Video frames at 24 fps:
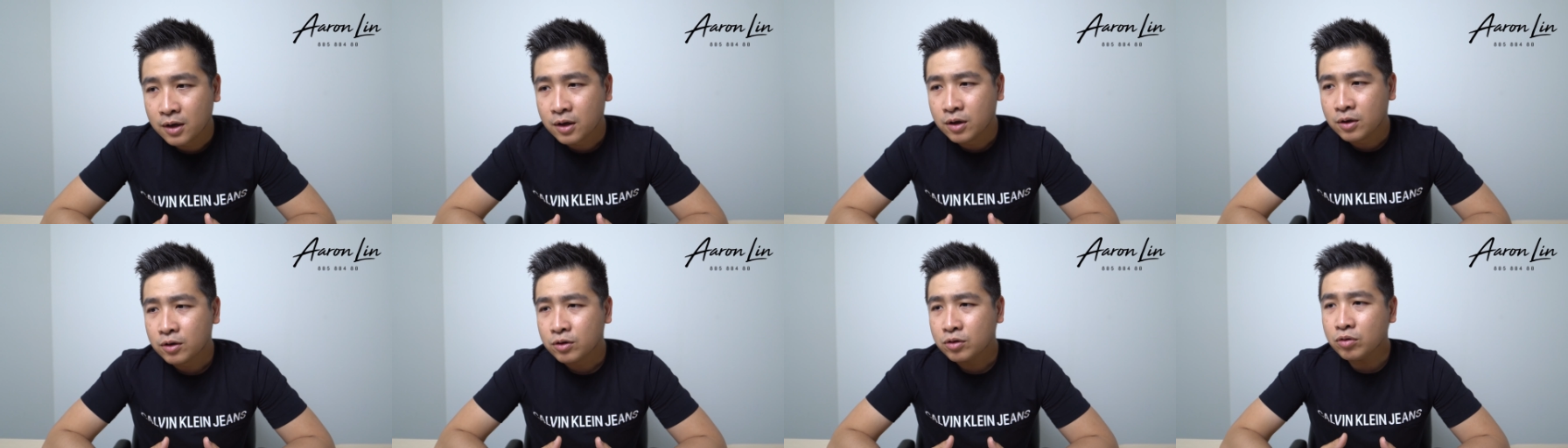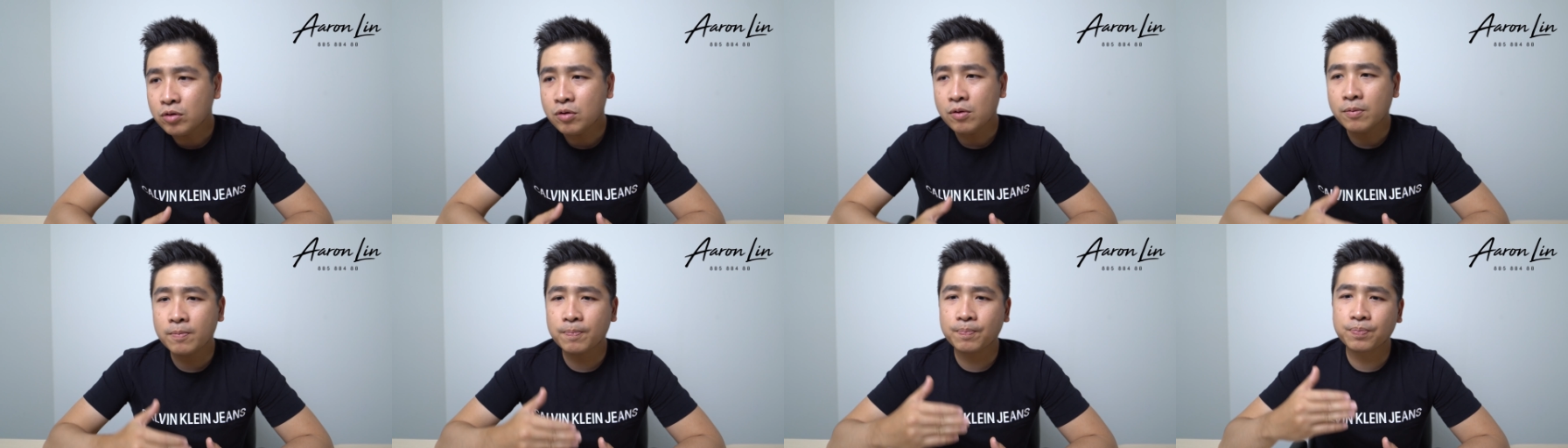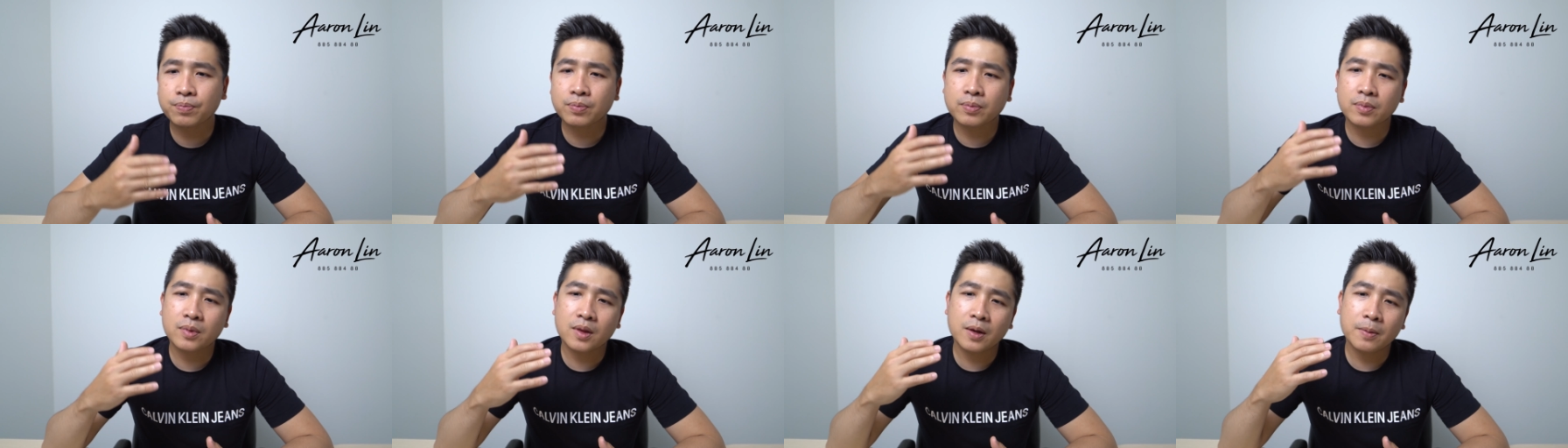So,
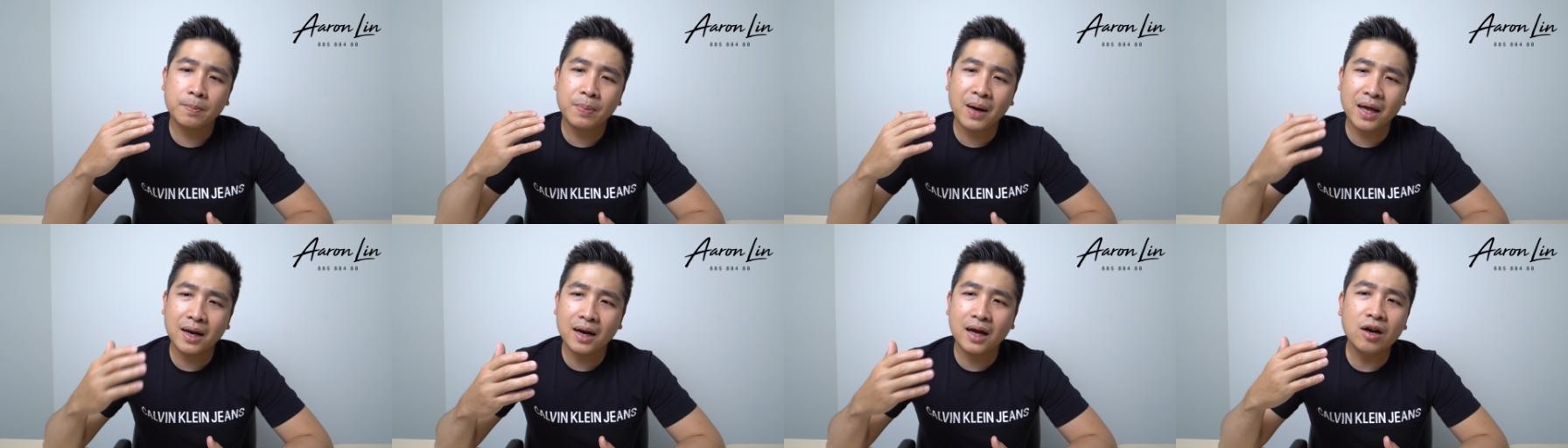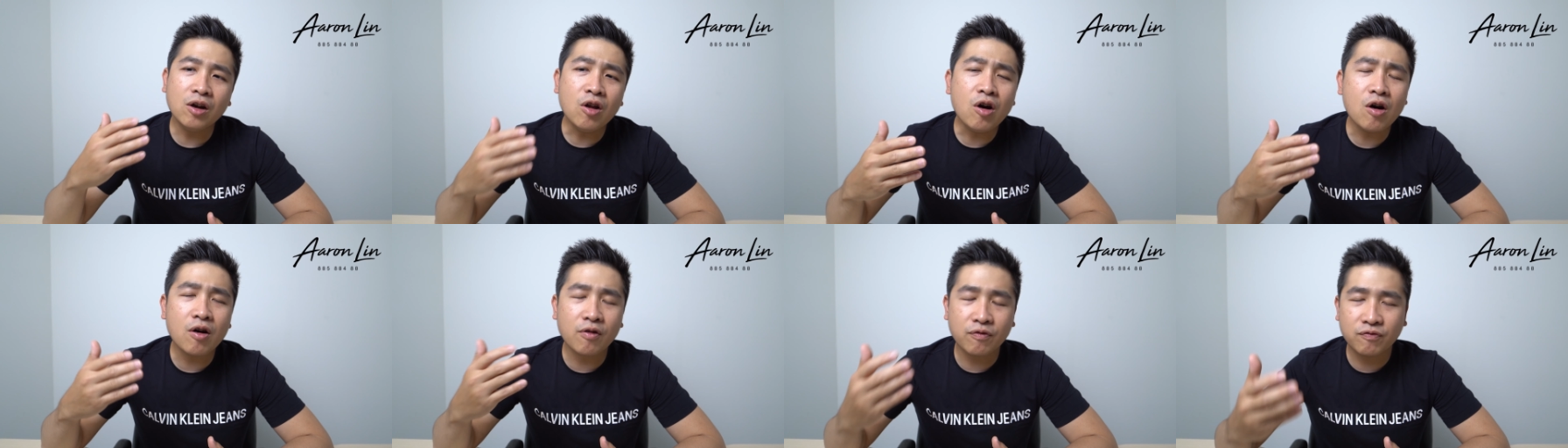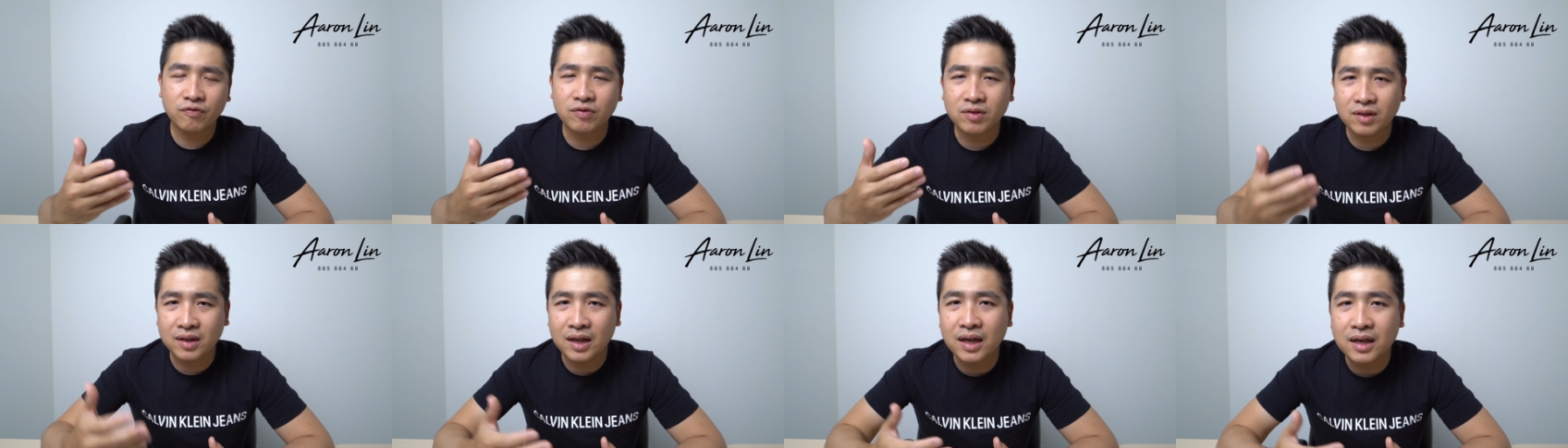but a lot of
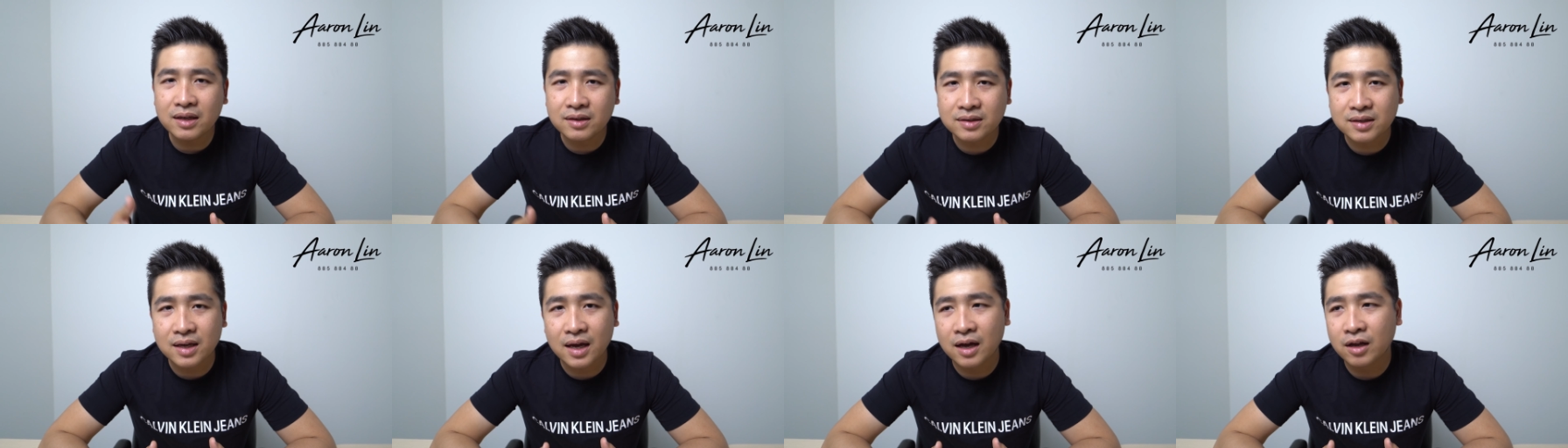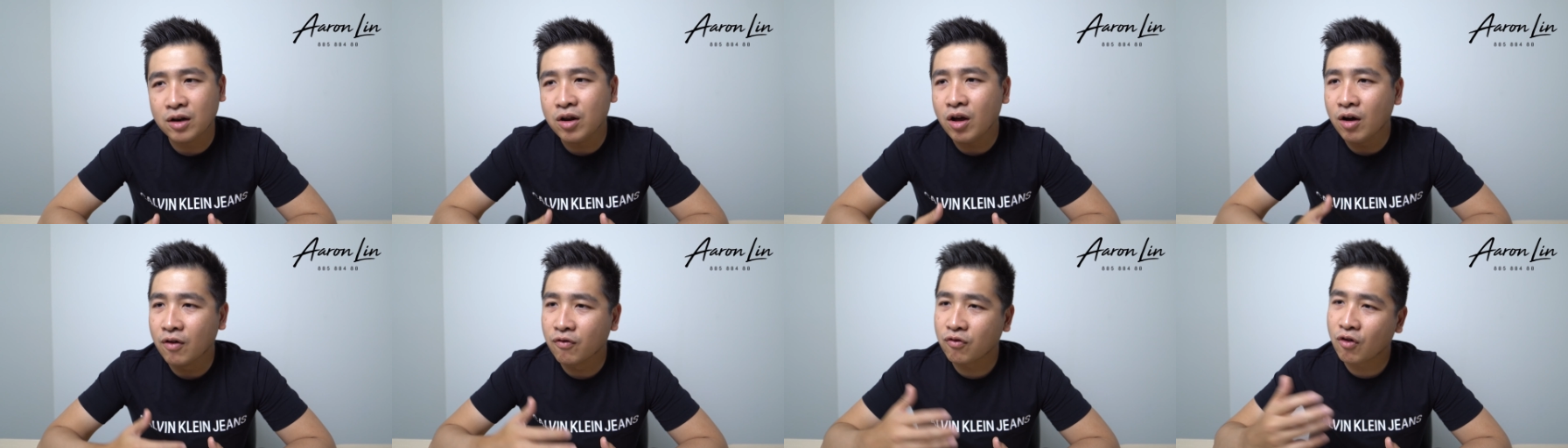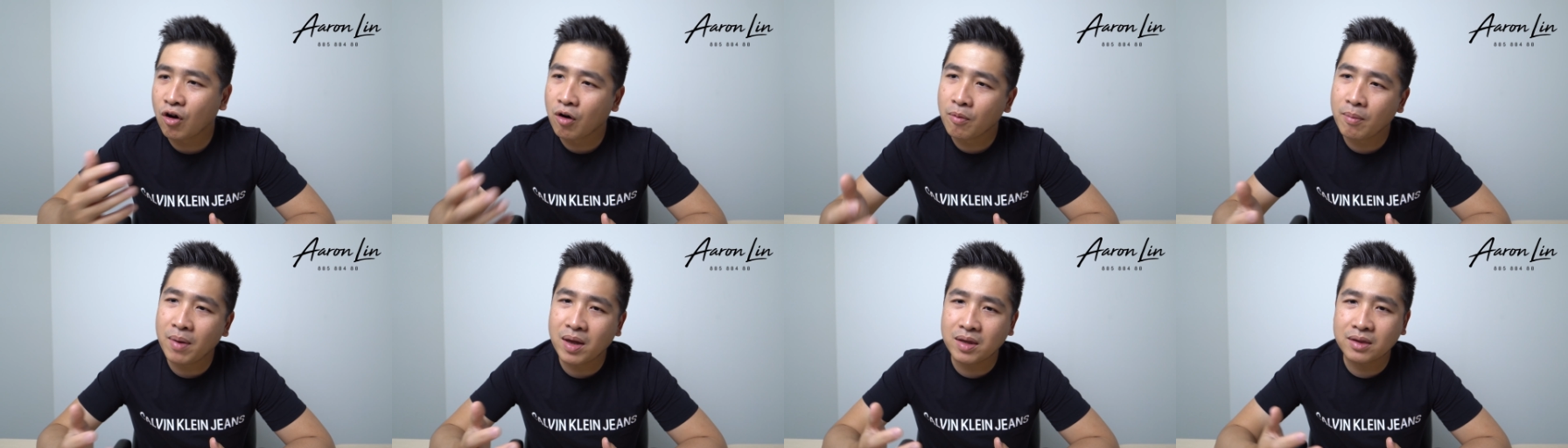things, a lot of
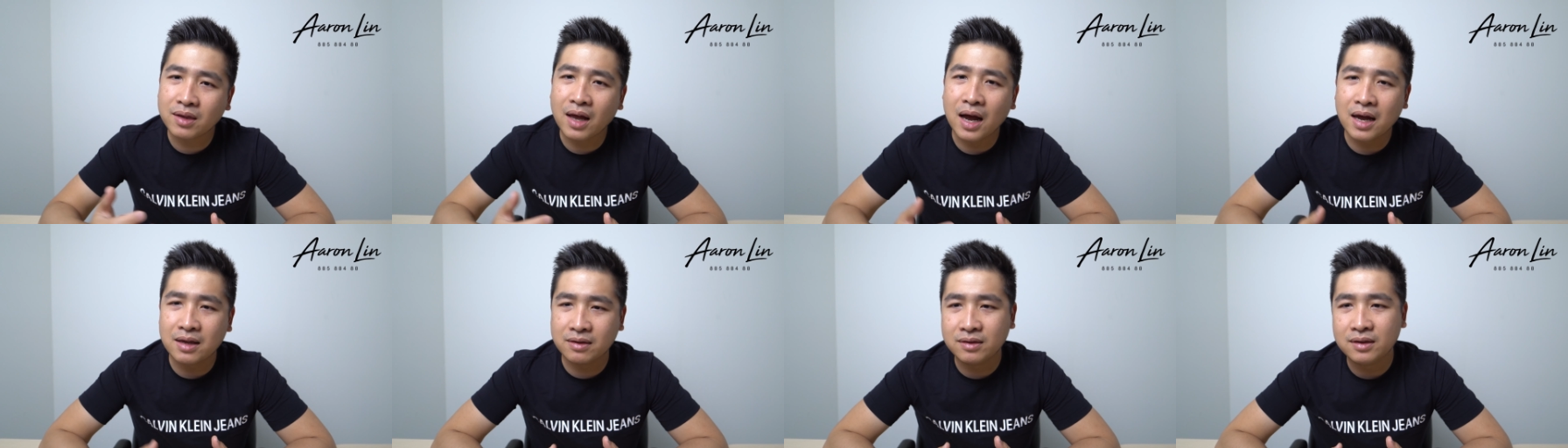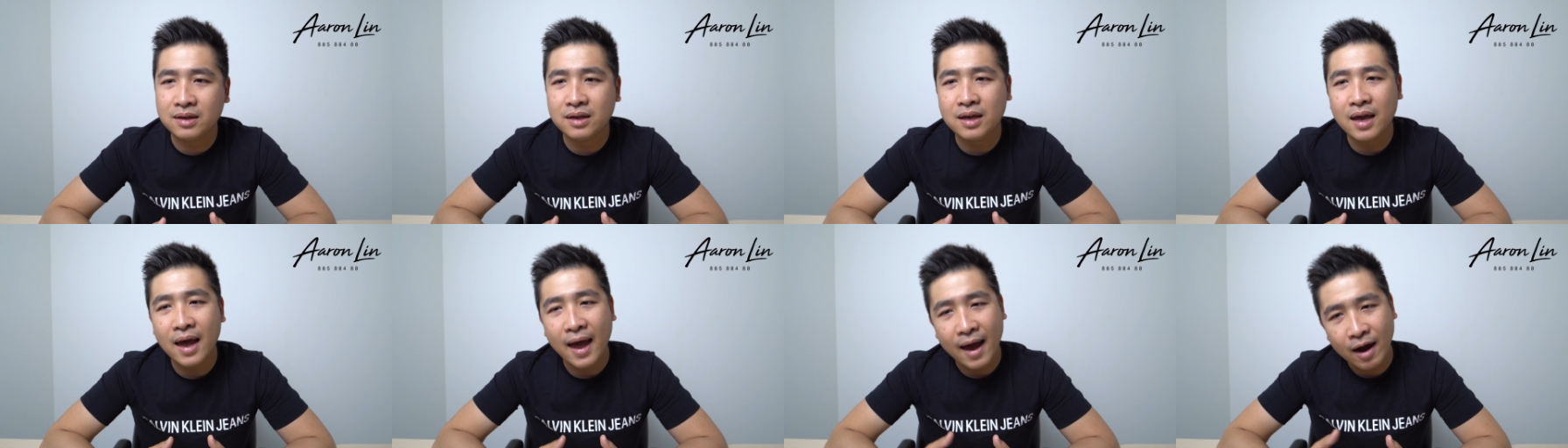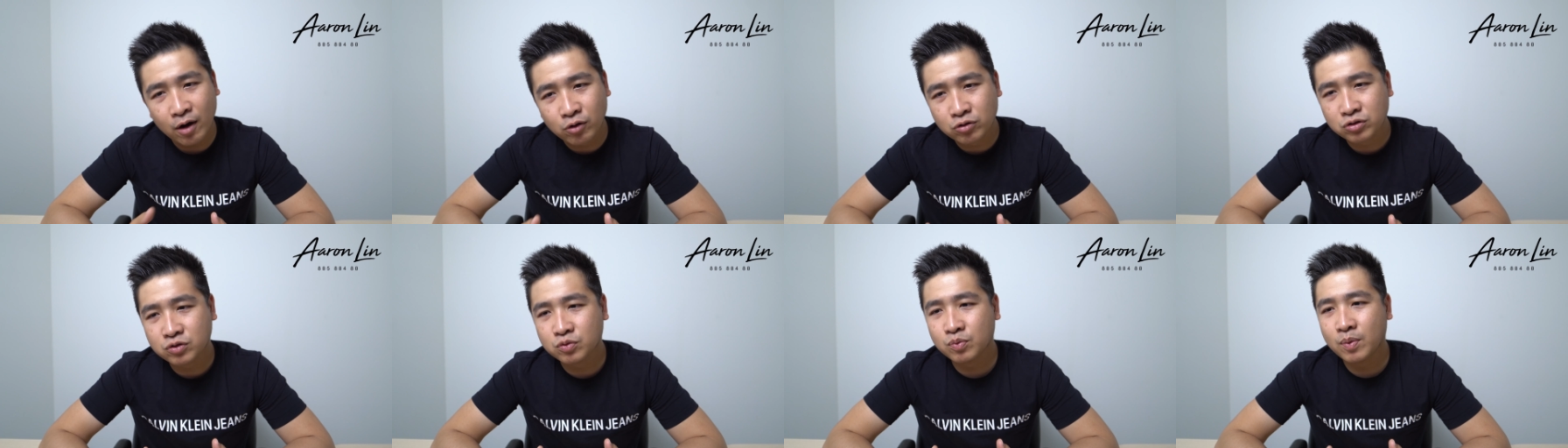comments that I see
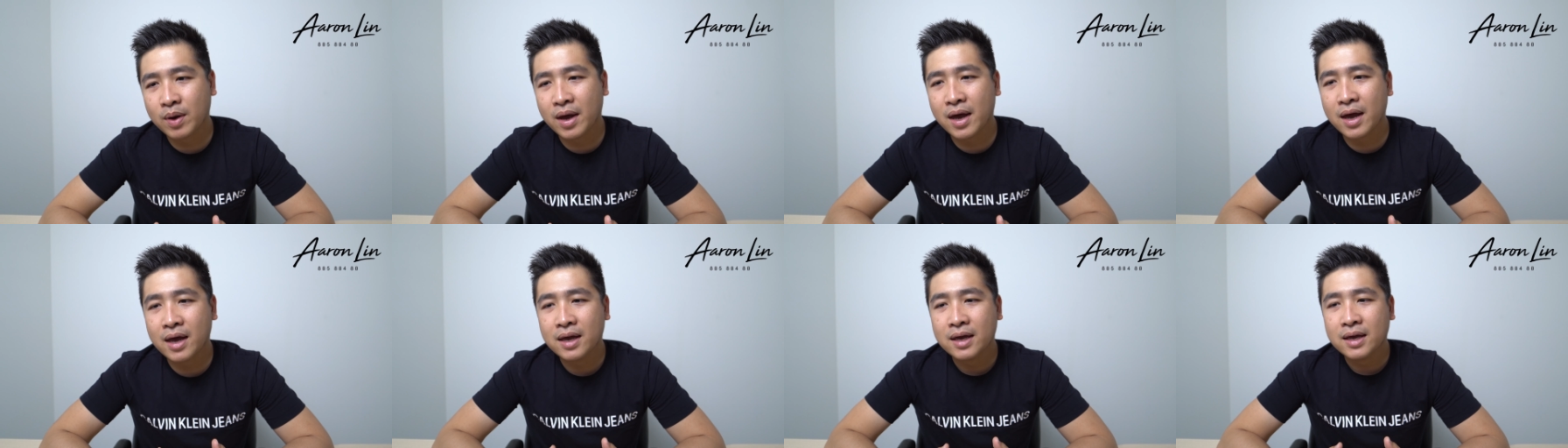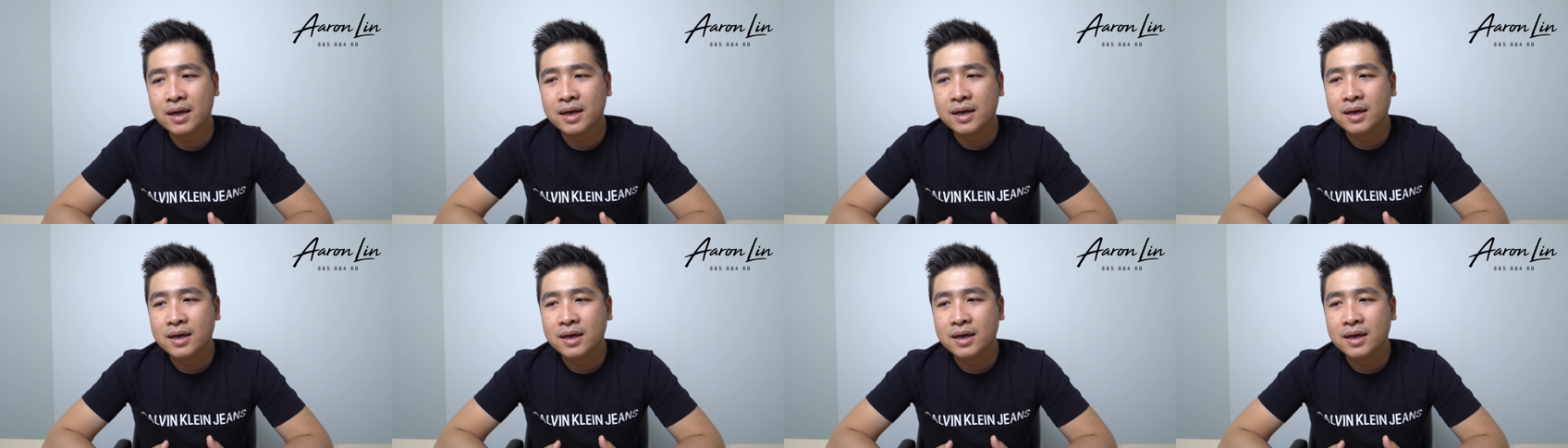elsewhere,